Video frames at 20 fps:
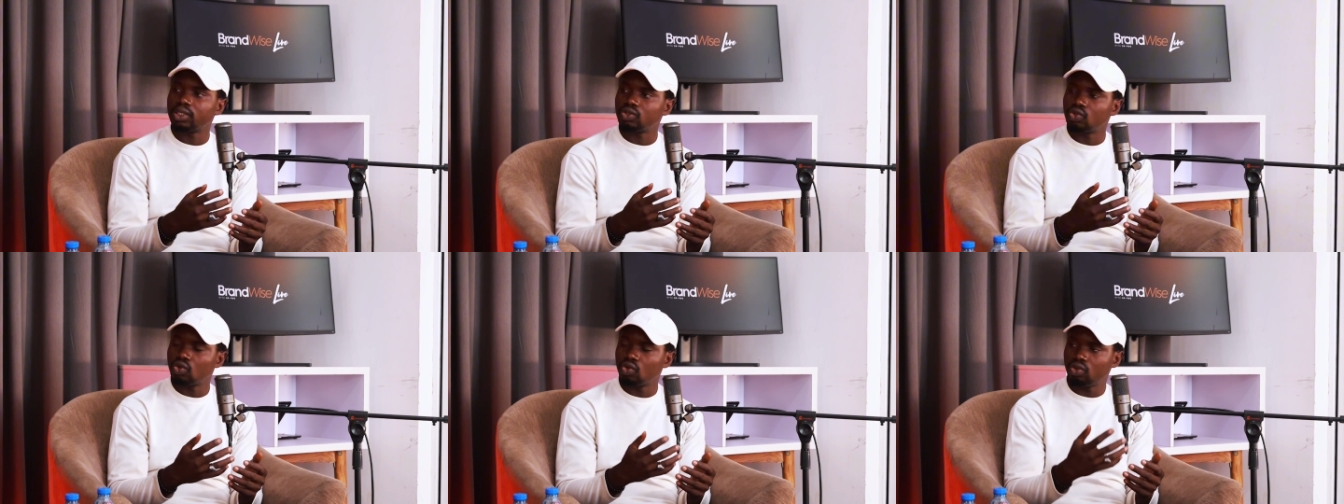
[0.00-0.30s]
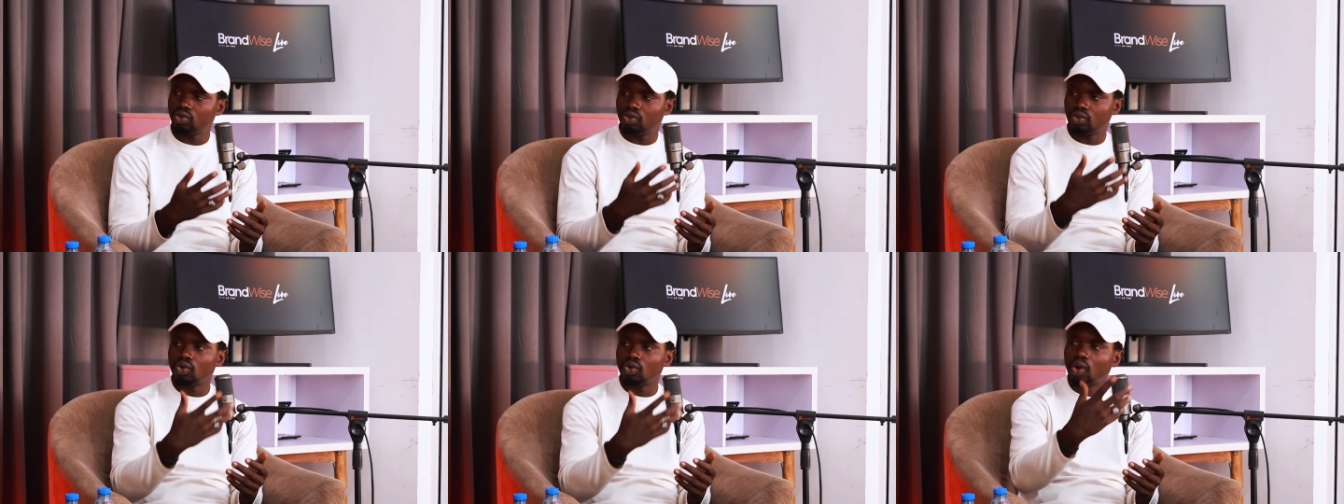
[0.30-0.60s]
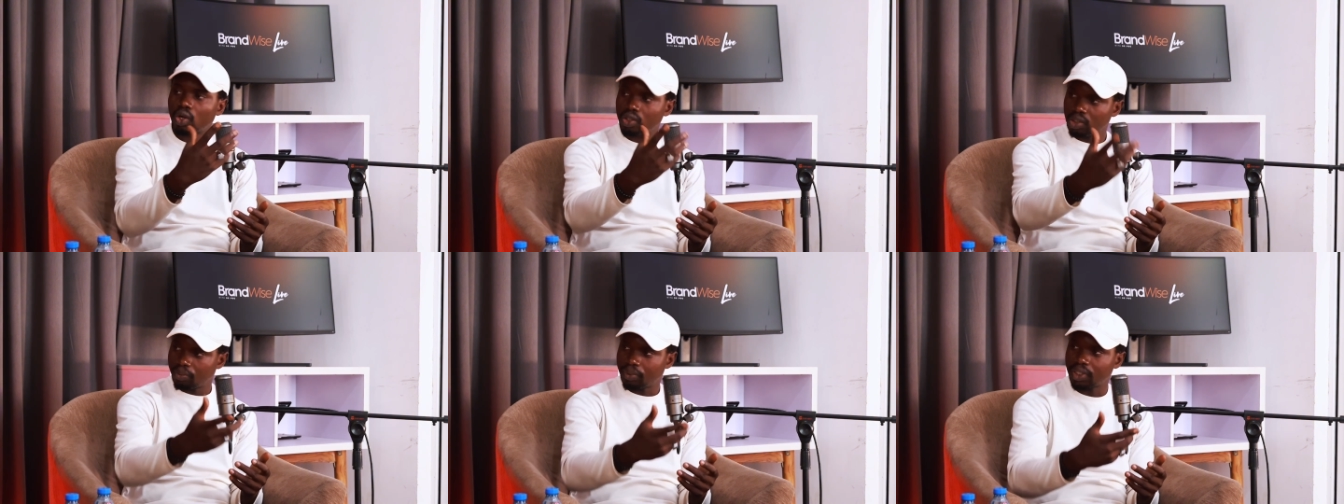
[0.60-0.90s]
you
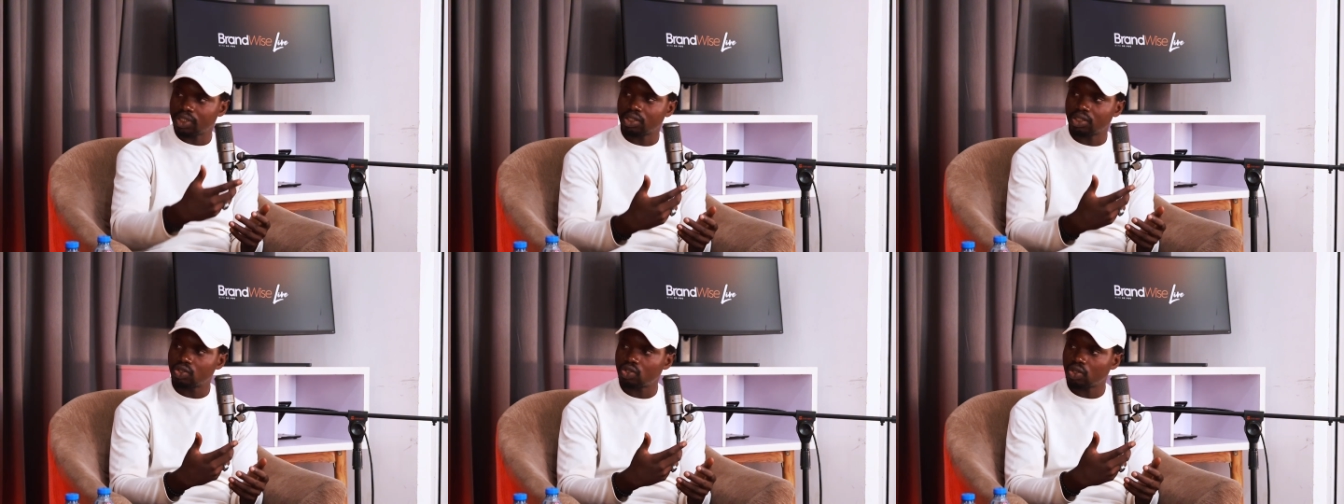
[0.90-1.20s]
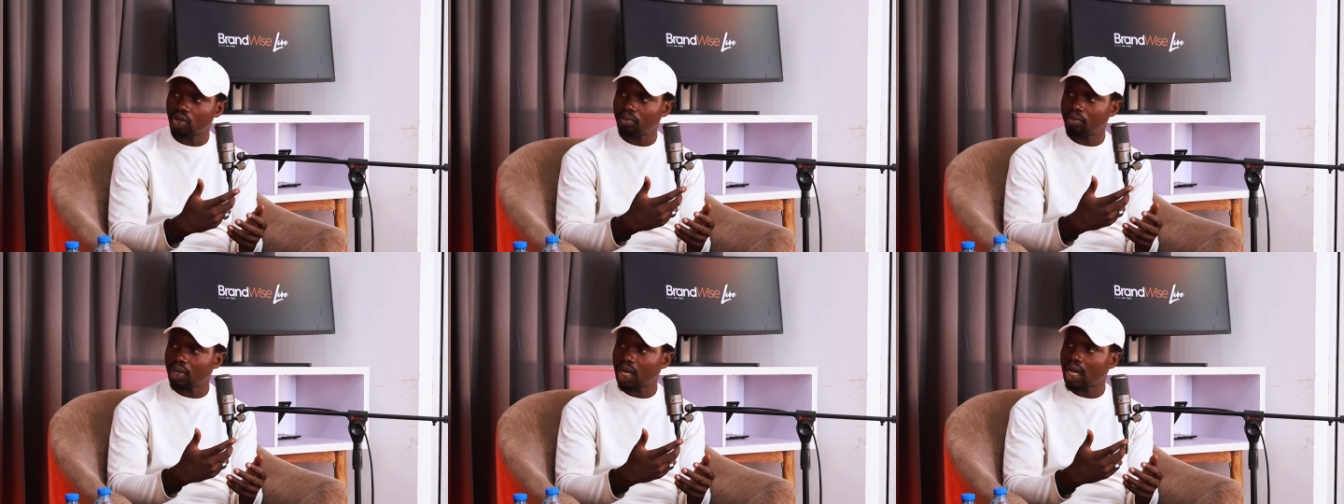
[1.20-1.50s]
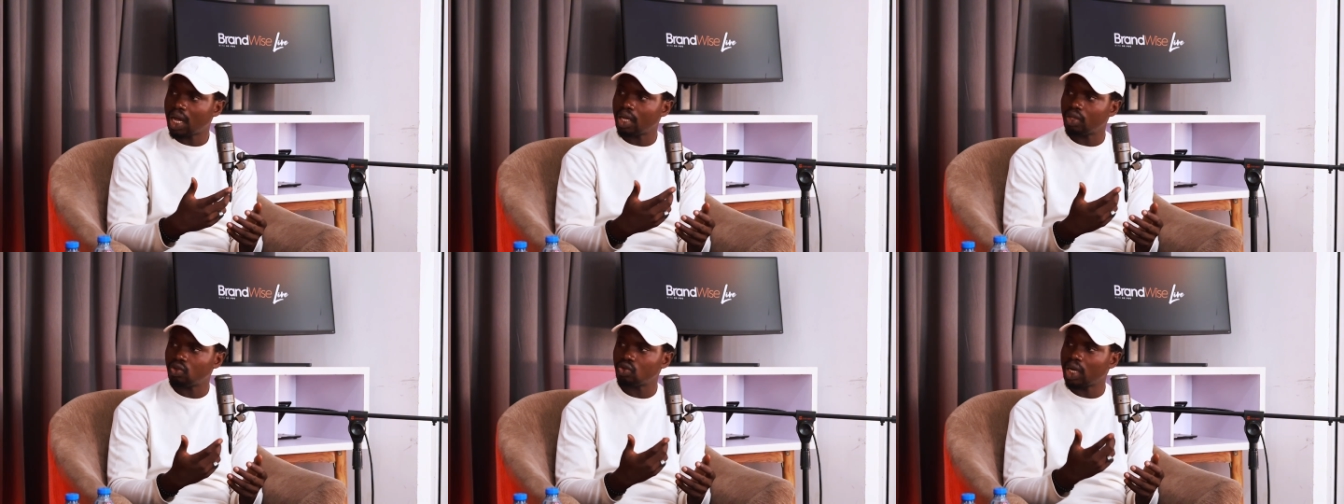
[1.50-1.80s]
got the person's number,
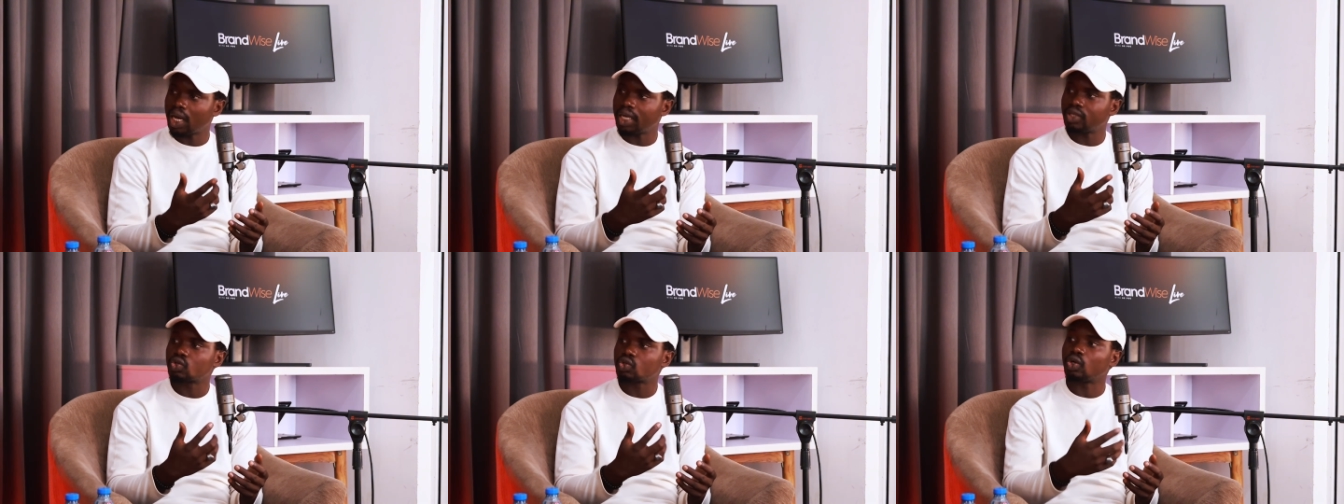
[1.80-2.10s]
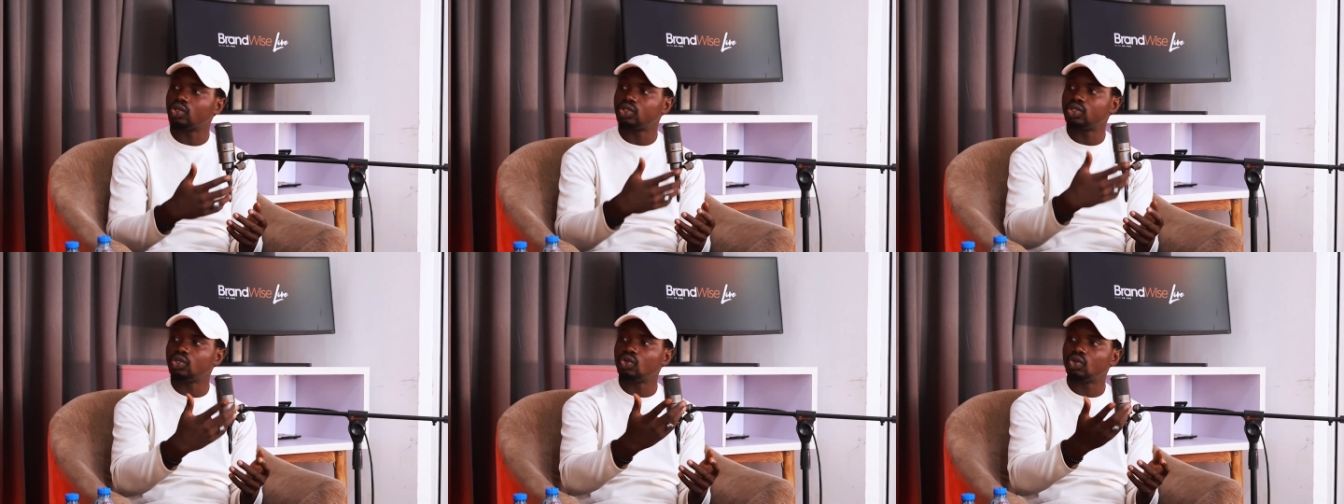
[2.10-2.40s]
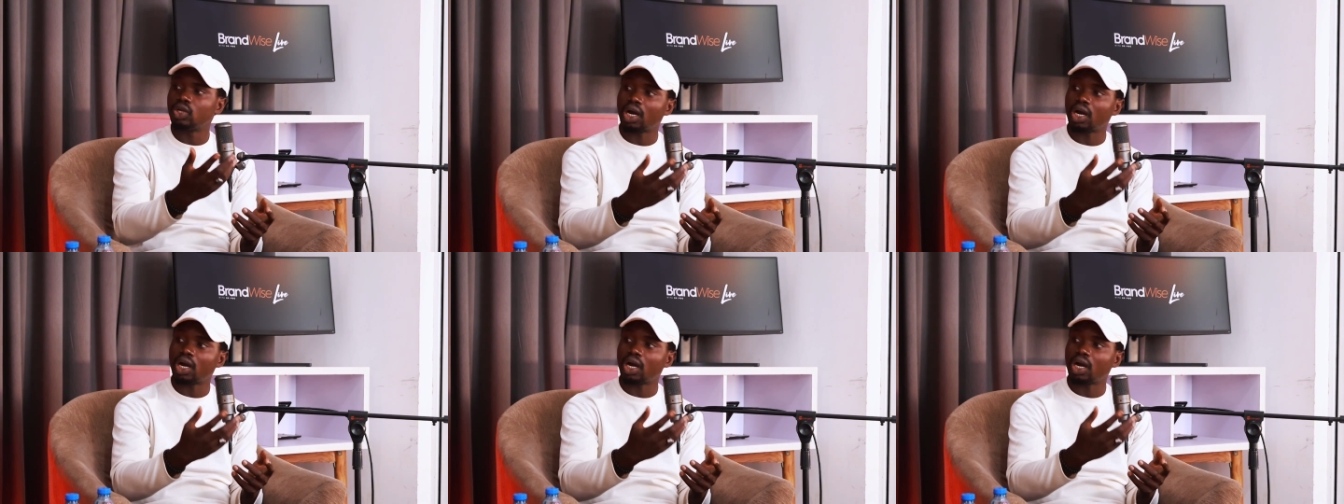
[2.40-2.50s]
and you guys continue